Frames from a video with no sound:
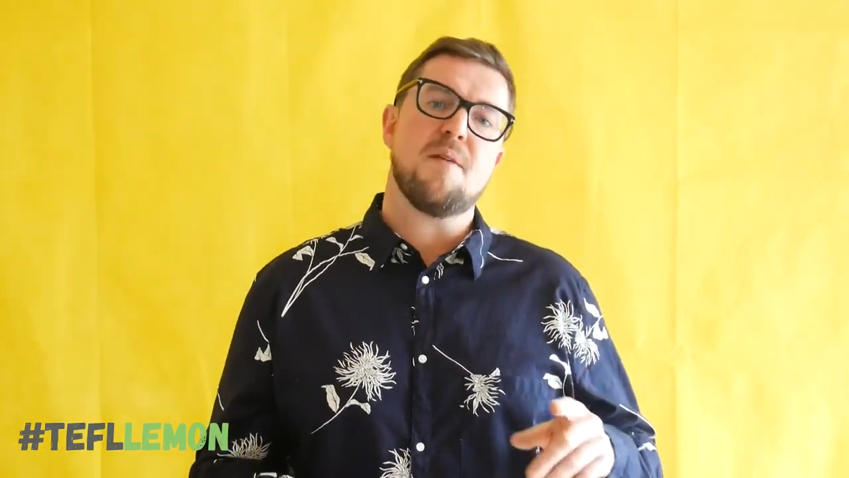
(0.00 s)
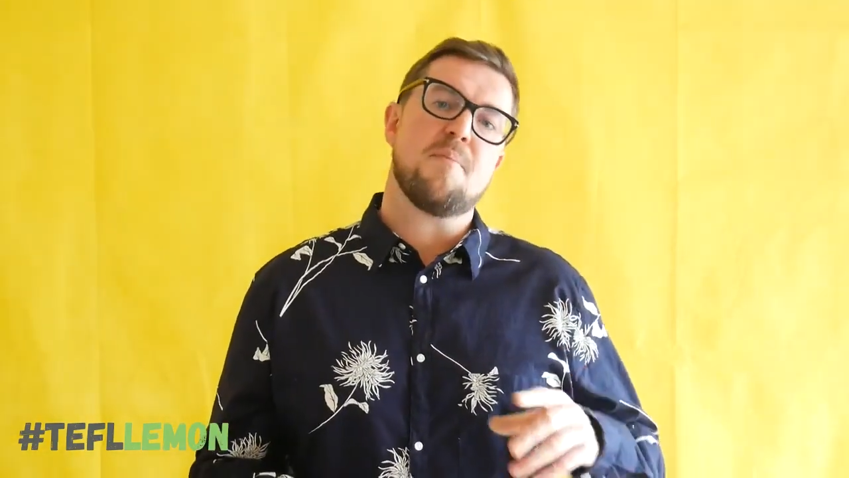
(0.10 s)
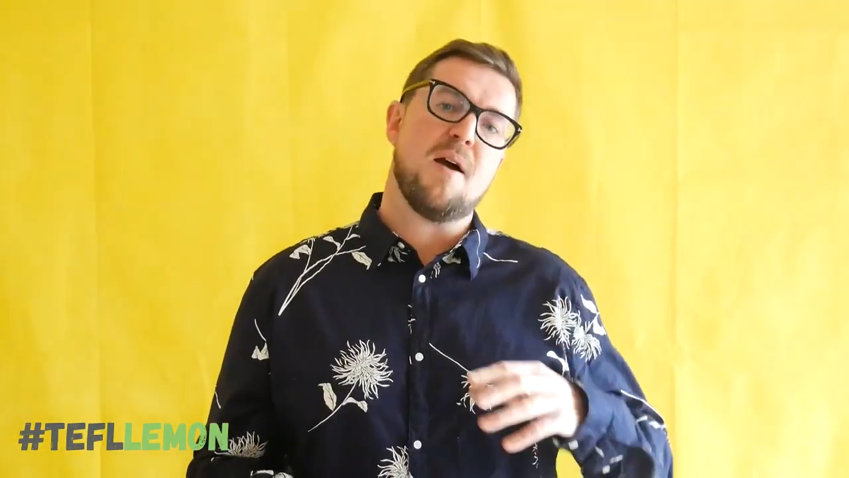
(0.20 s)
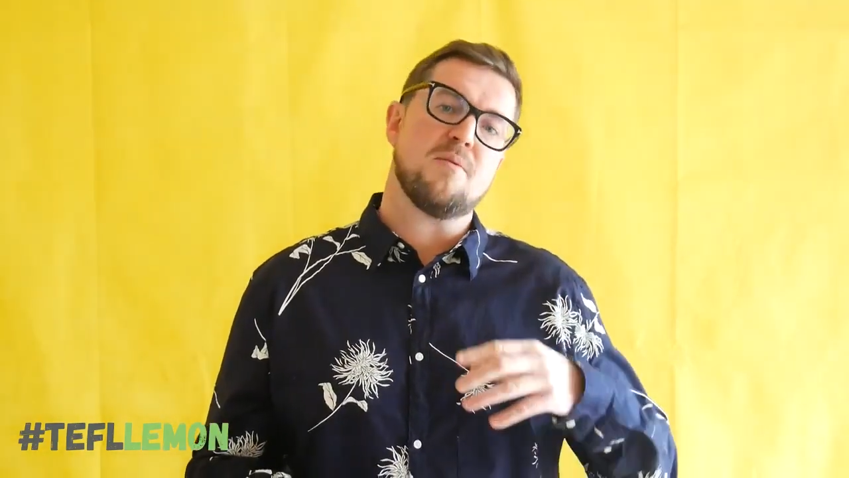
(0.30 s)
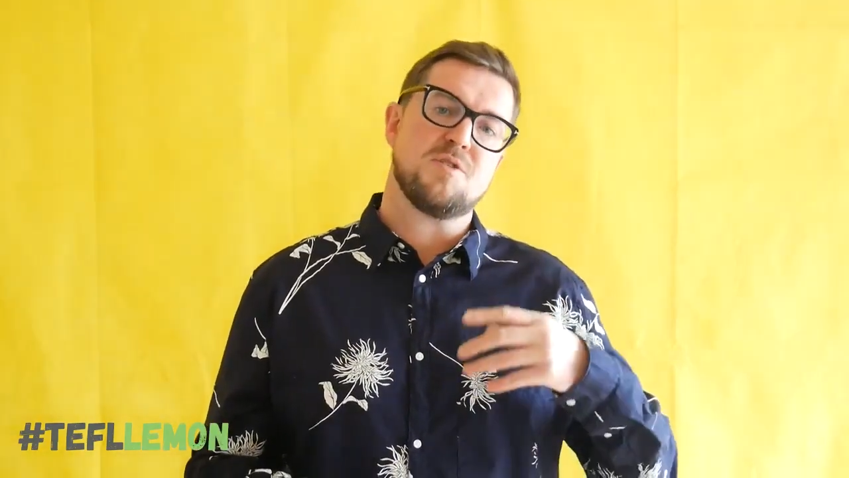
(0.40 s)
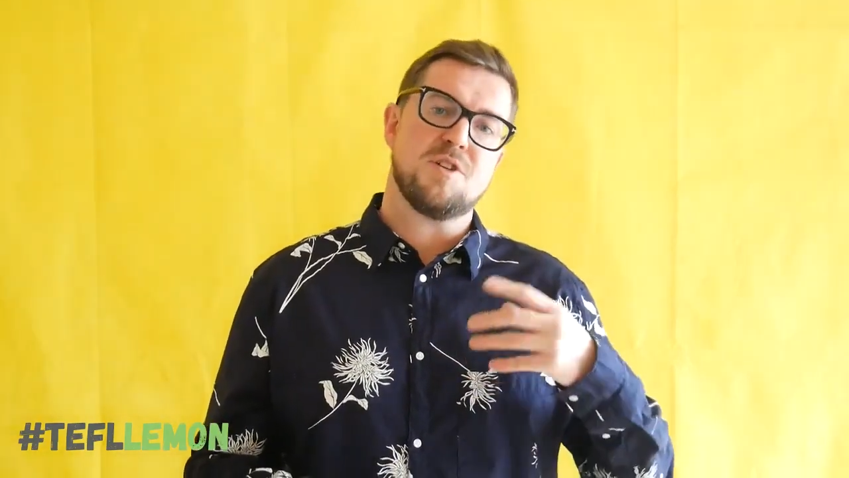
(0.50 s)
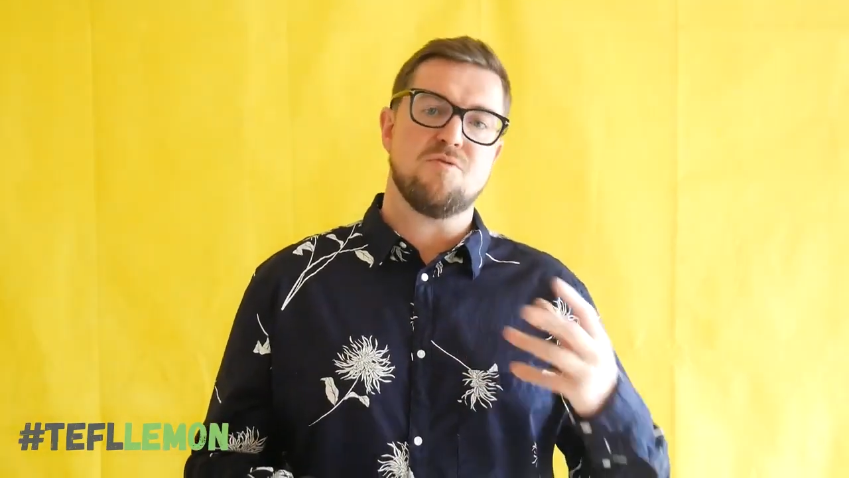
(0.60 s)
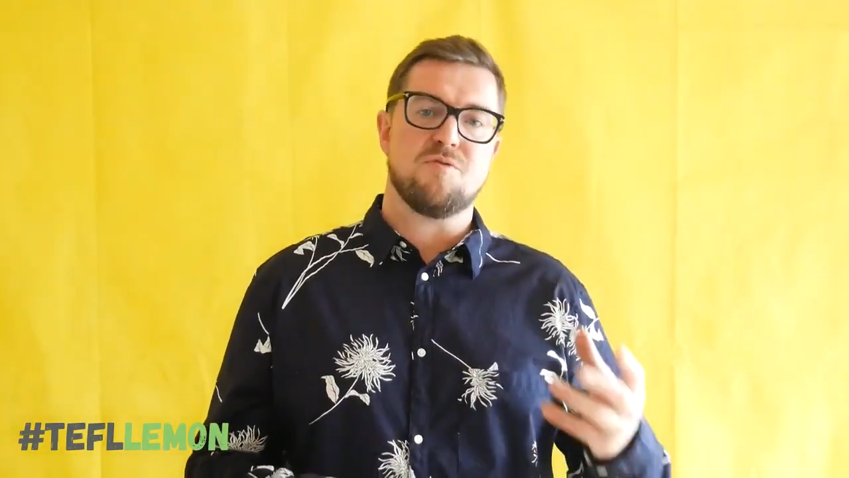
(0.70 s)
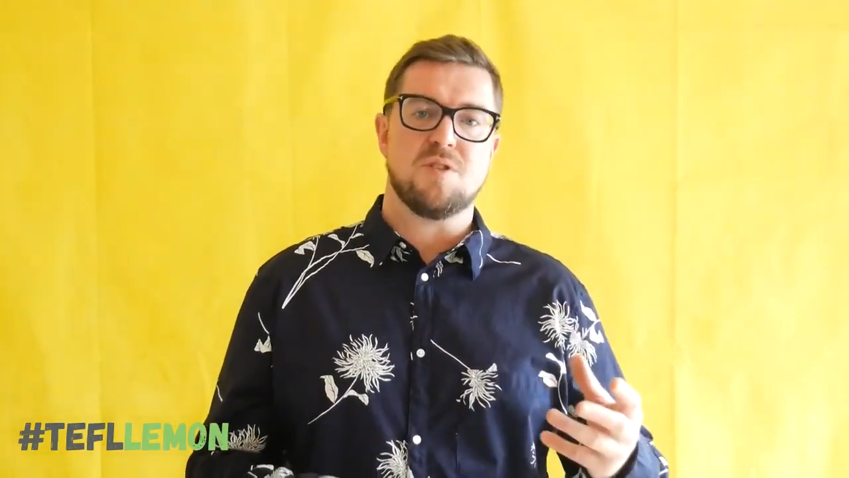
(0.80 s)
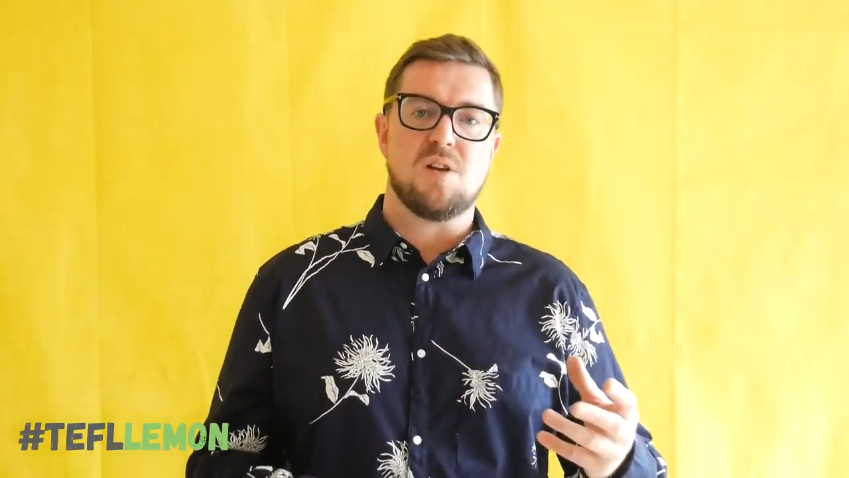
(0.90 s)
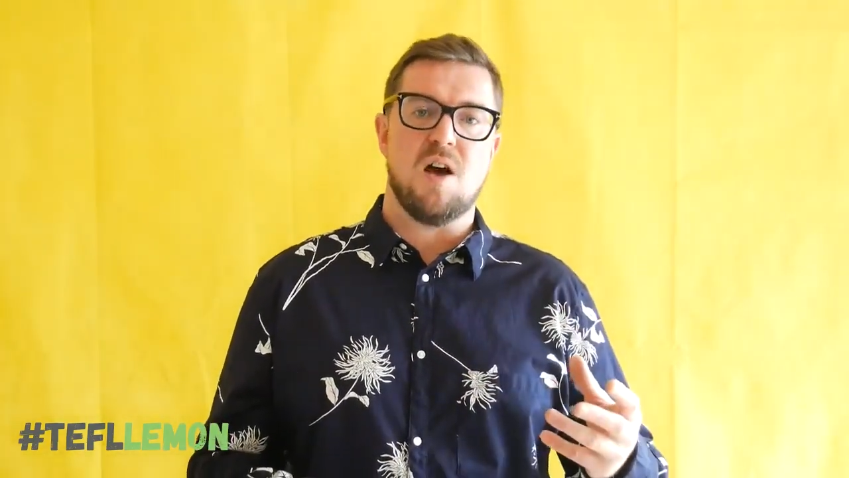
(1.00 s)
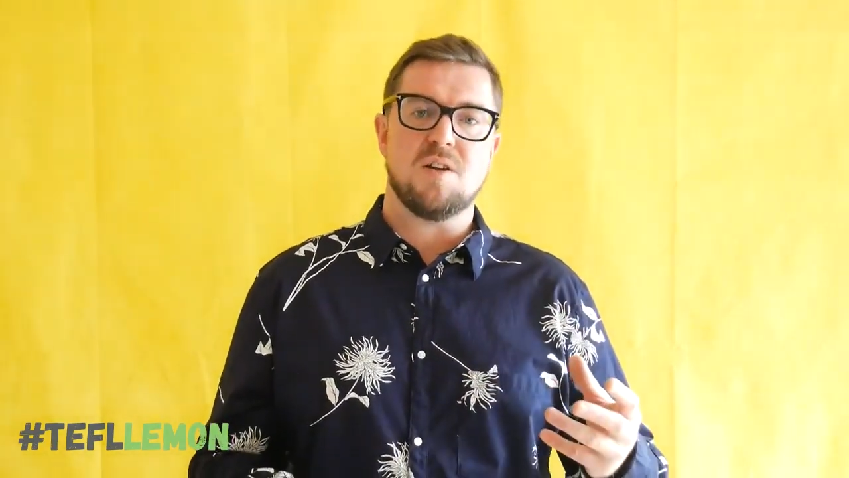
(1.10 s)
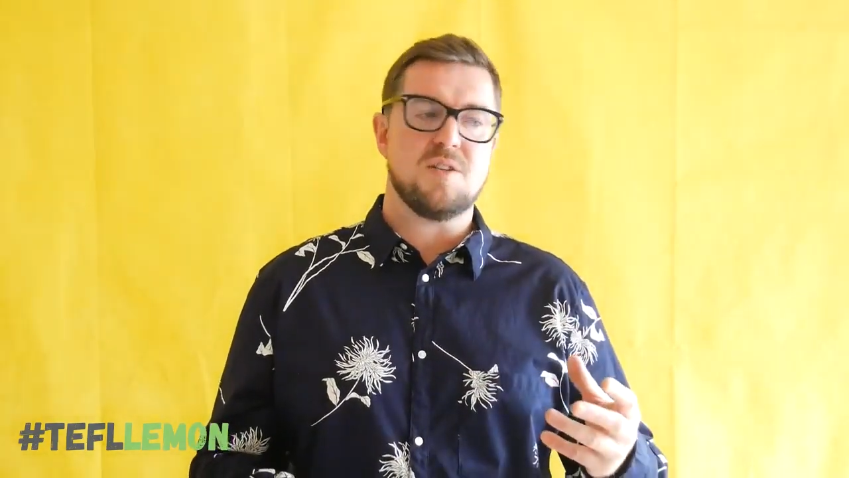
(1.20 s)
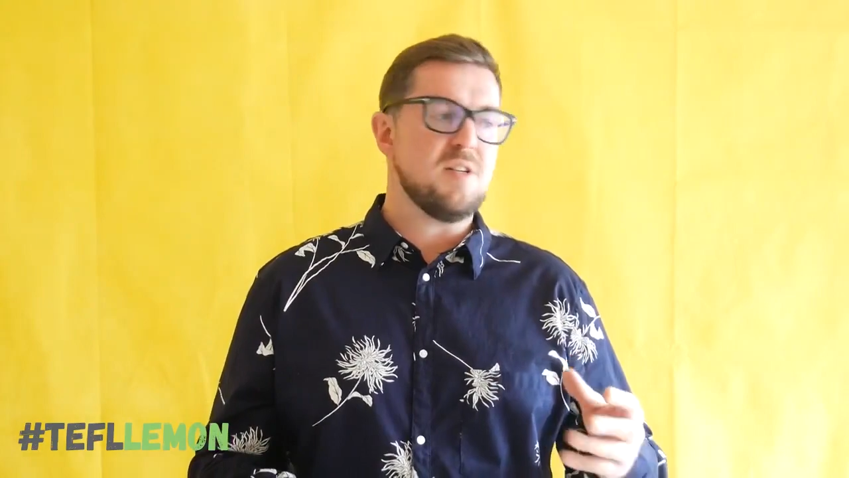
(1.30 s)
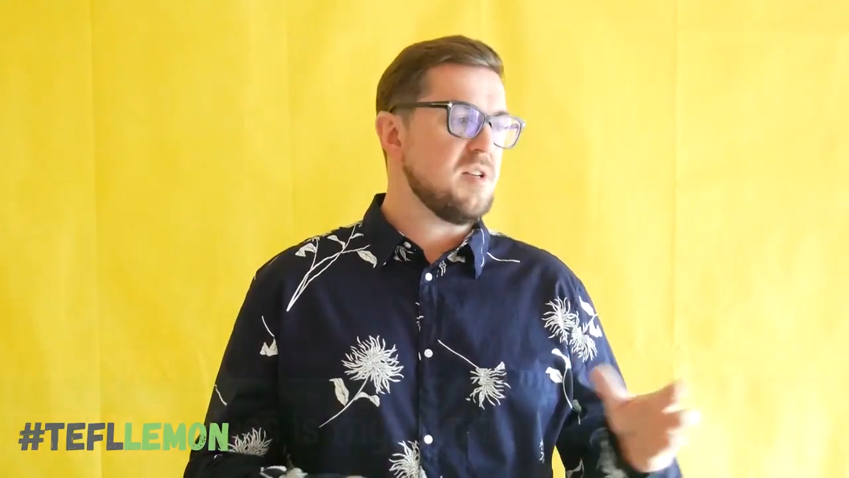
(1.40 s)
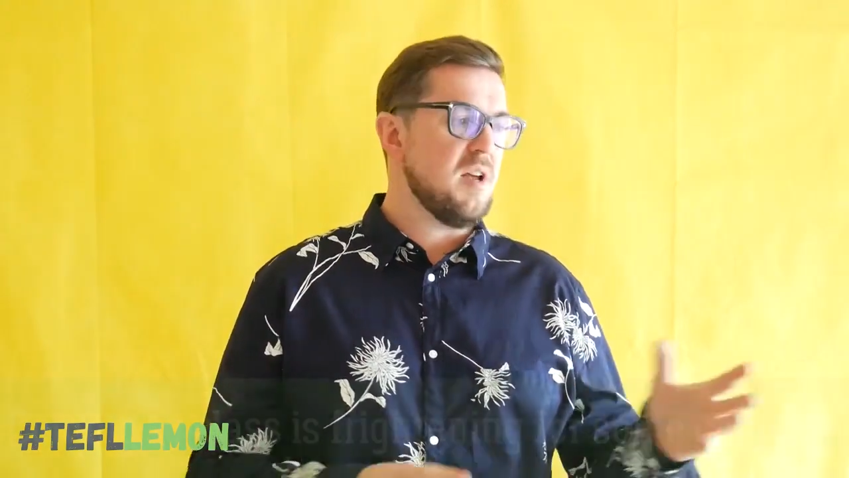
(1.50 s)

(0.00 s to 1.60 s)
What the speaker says: about children's classes,